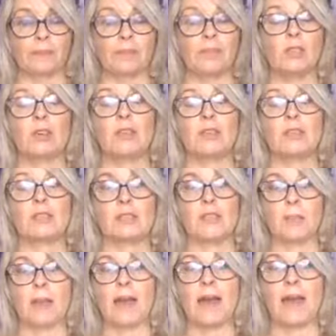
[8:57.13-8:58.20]
You're going to step
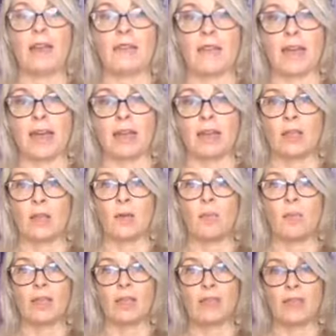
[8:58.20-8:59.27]
out of that
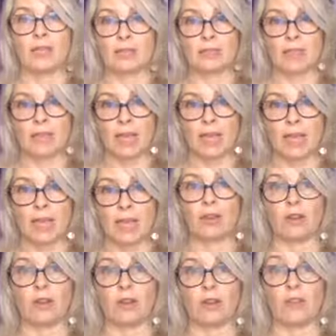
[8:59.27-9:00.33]
with an
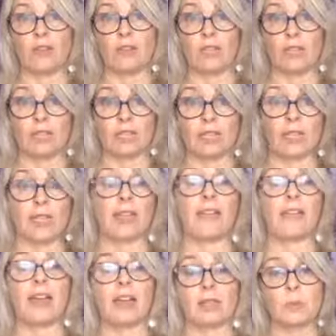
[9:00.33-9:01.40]
intention of healing.
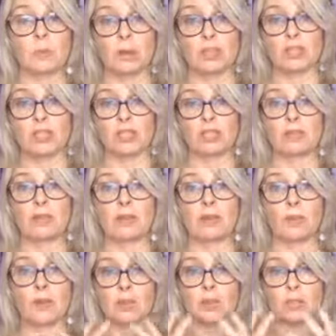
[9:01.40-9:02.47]
That is precious. And
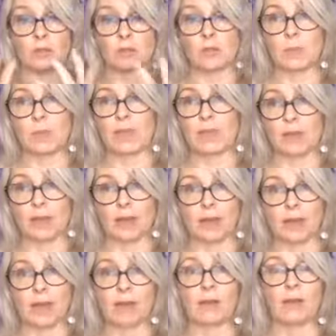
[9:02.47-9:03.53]
whether you speak it
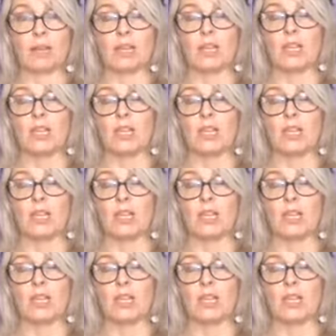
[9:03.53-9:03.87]
aloud,